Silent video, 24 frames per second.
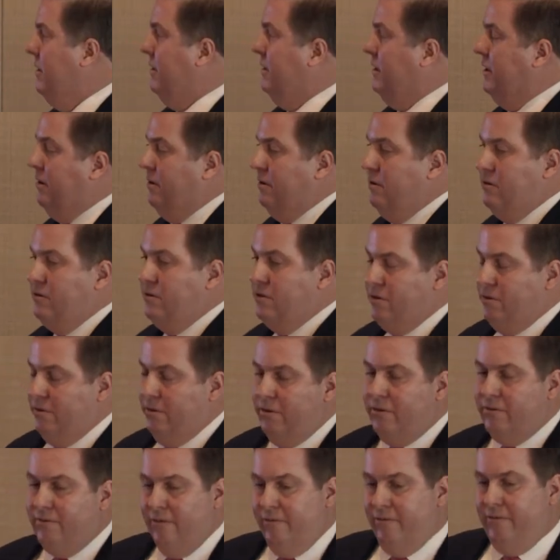you know,
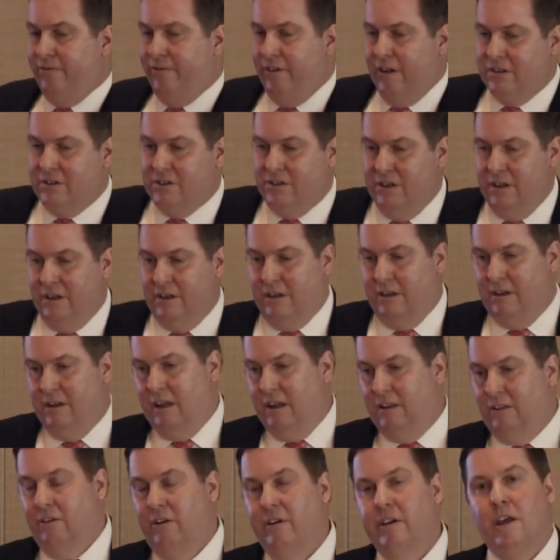truth from fiction and,
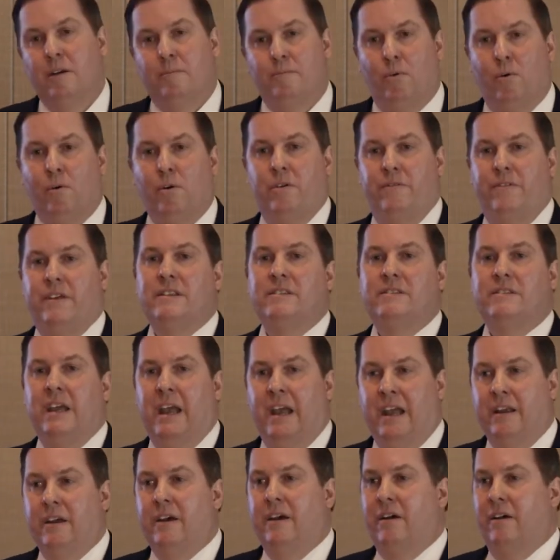and look at more of the
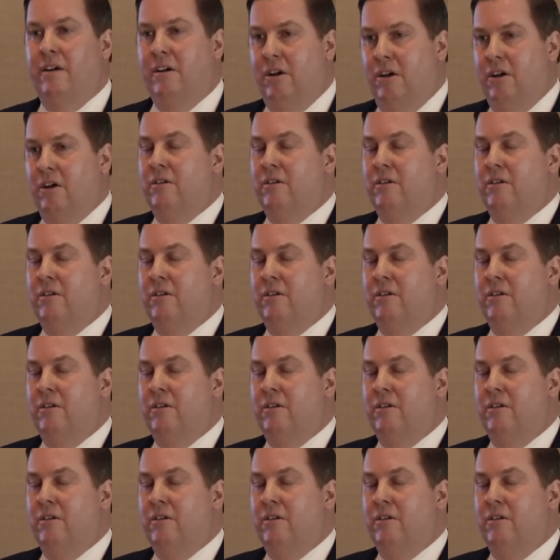data